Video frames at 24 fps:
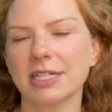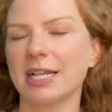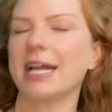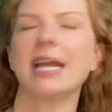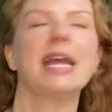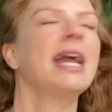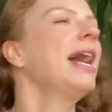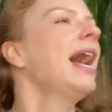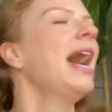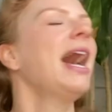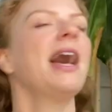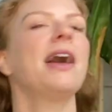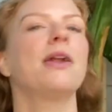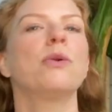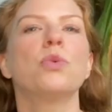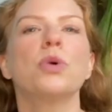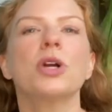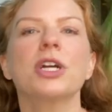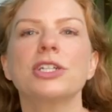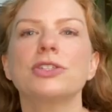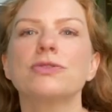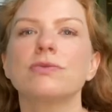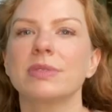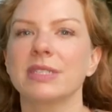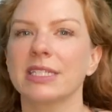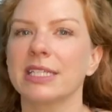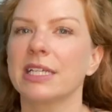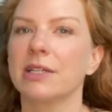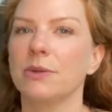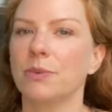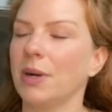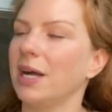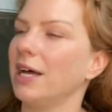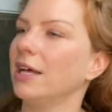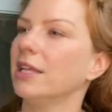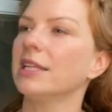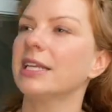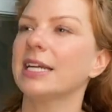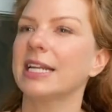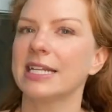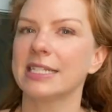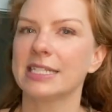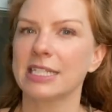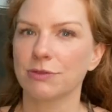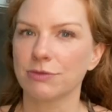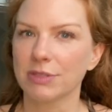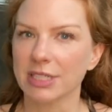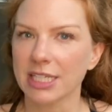that I had worked really well, and
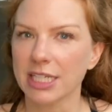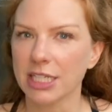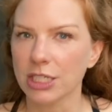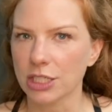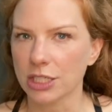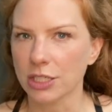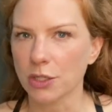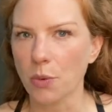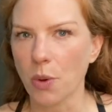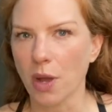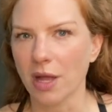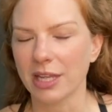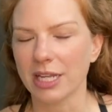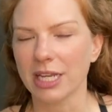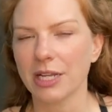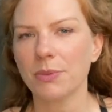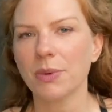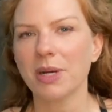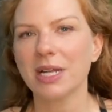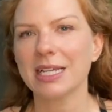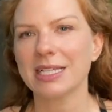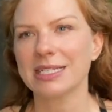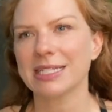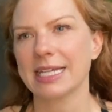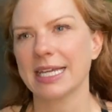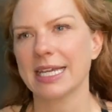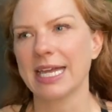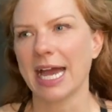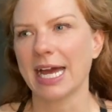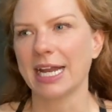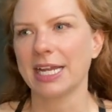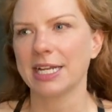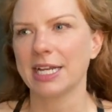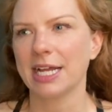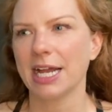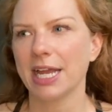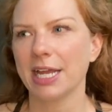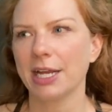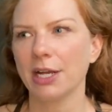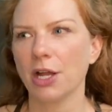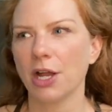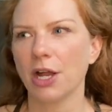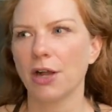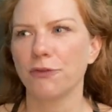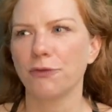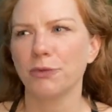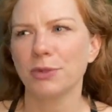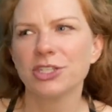it's a really good quality one. It's a
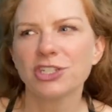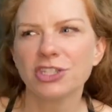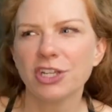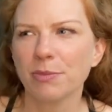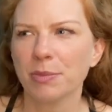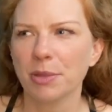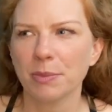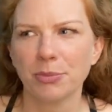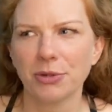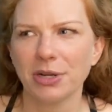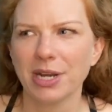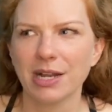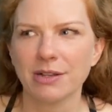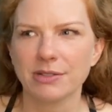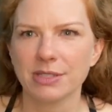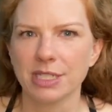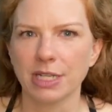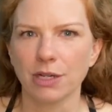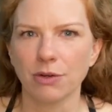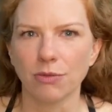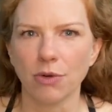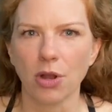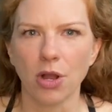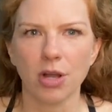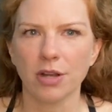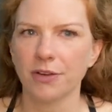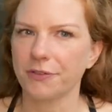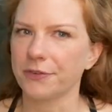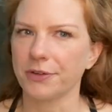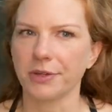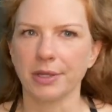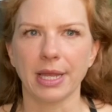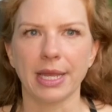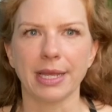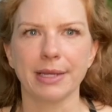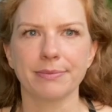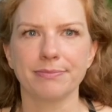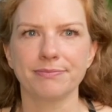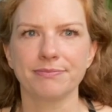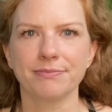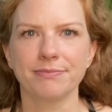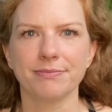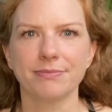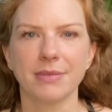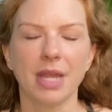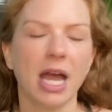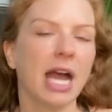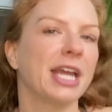Katadyn, of which I've been pronouncing wrong for like
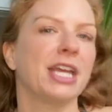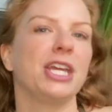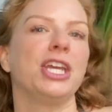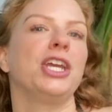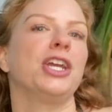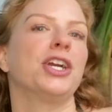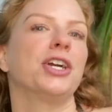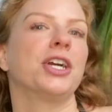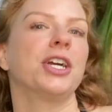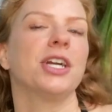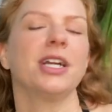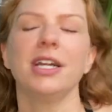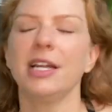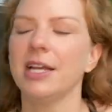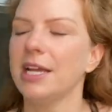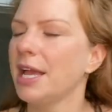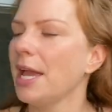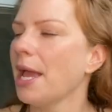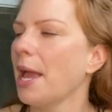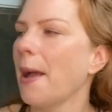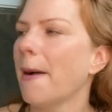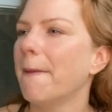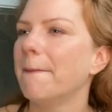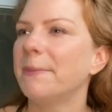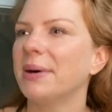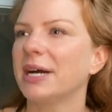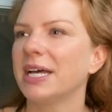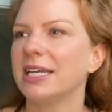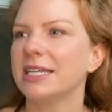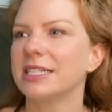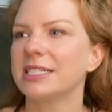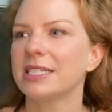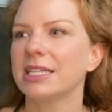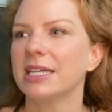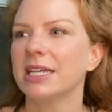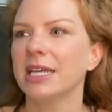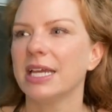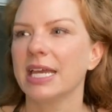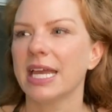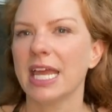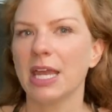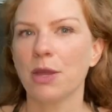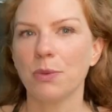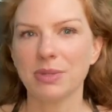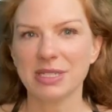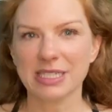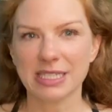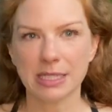a year, but
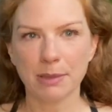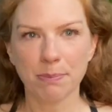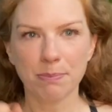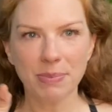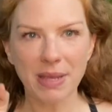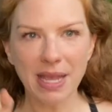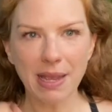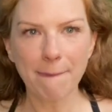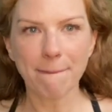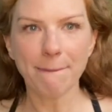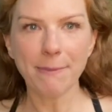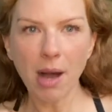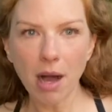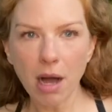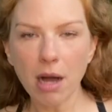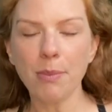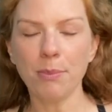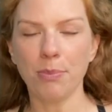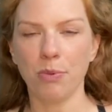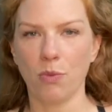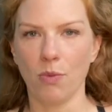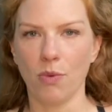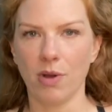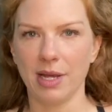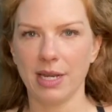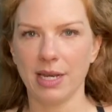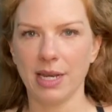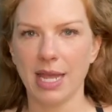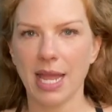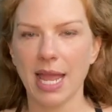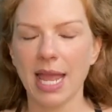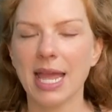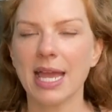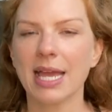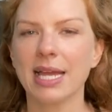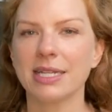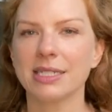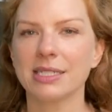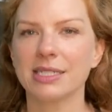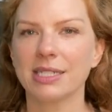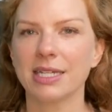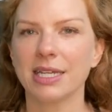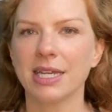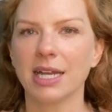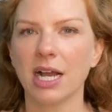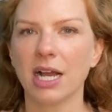it was the big pump one, and